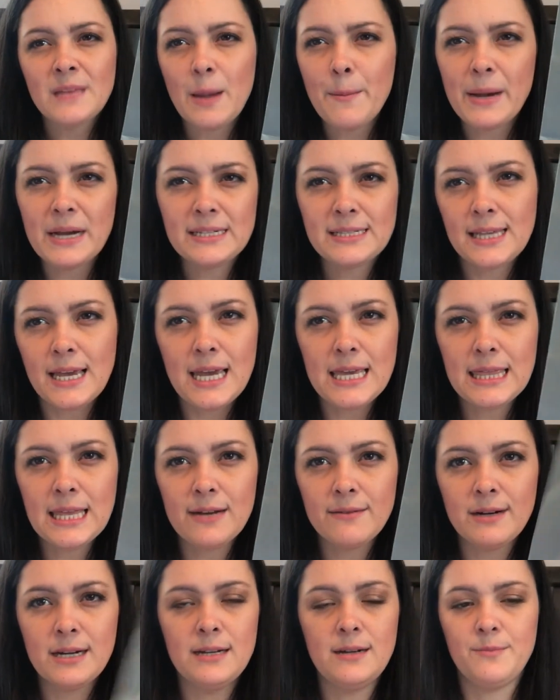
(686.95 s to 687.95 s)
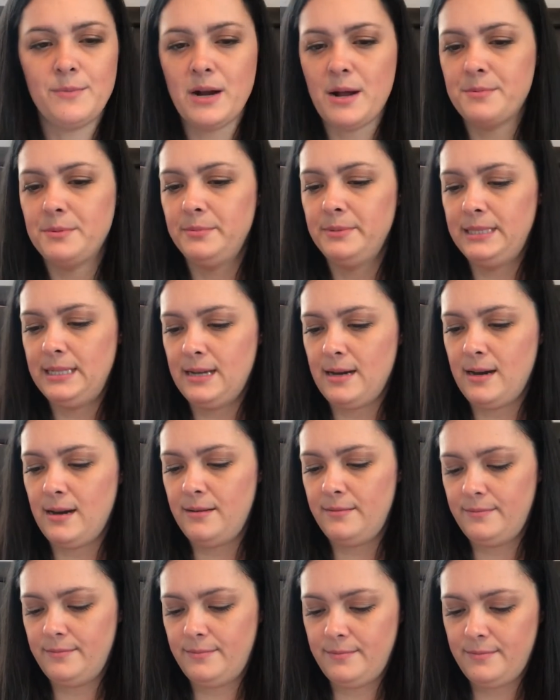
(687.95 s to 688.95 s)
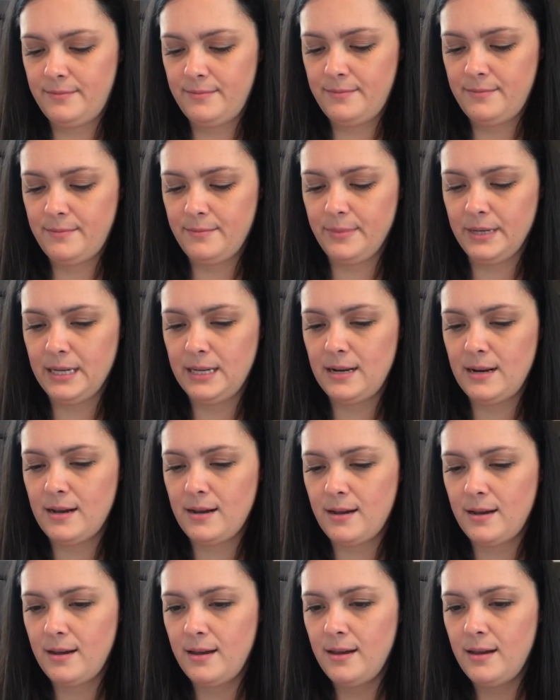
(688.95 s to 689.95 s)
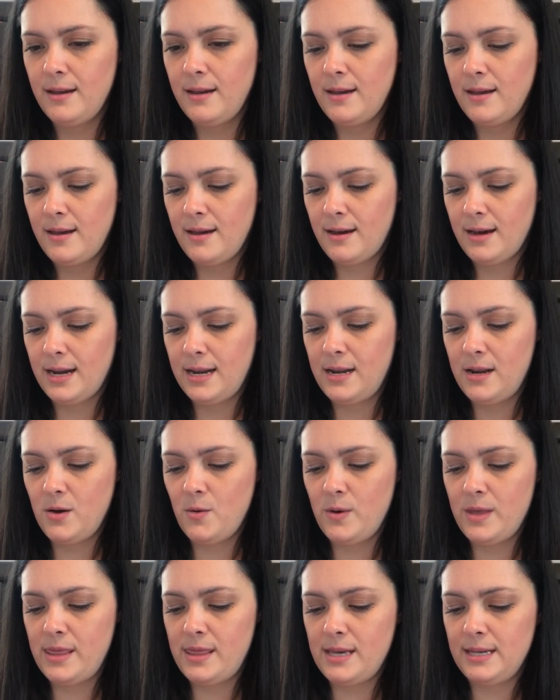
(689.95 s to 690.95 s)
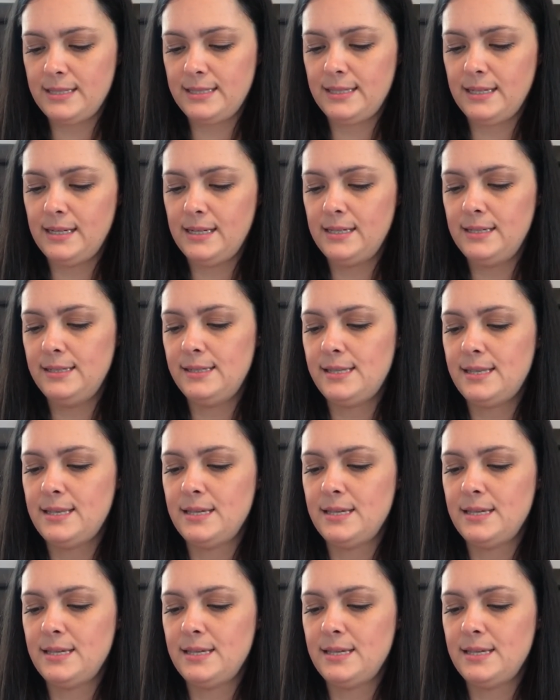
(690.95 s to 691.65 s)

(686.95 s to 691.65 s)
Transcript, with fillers: Am I saying that right? I'm probably not, but I know what this is.